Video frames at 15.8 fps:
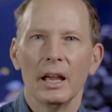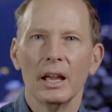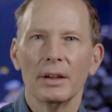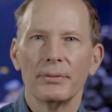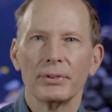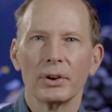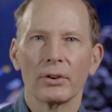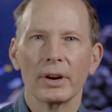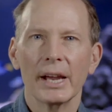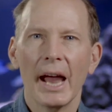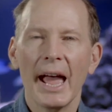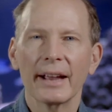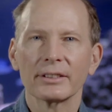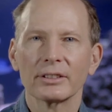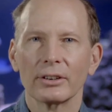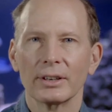If your
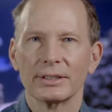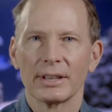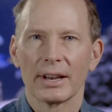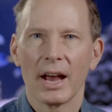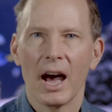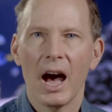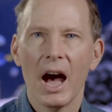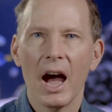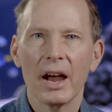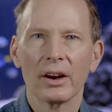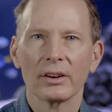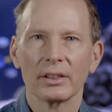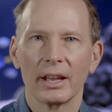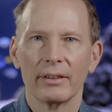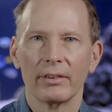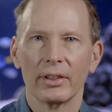reactor is at a higher
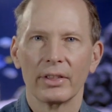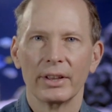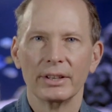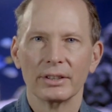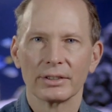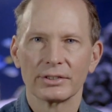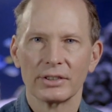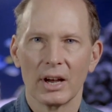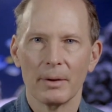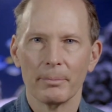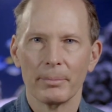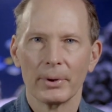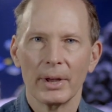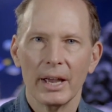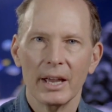level than your sump,